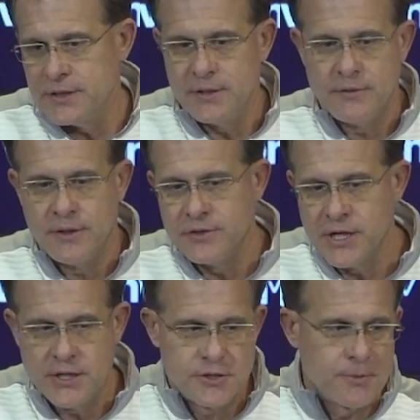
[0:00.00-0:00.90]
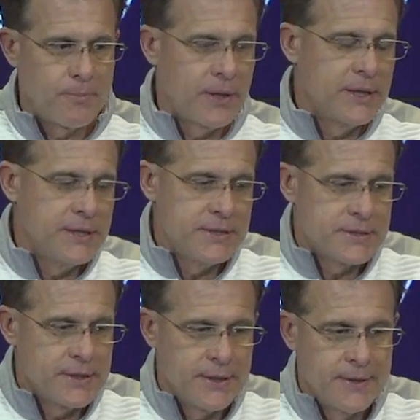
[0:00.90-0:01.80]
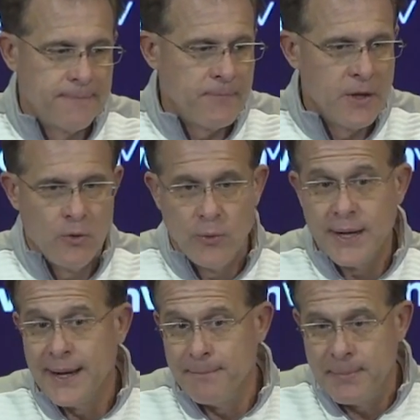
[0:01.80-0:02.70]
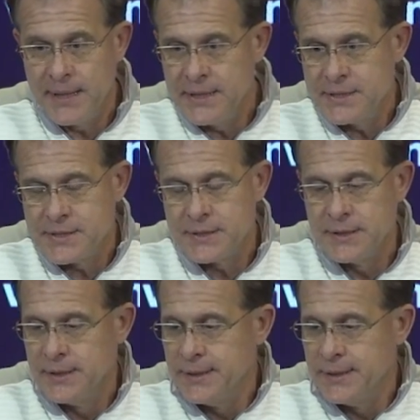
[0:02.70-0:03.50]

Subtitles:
He changed some plays. We got in pace.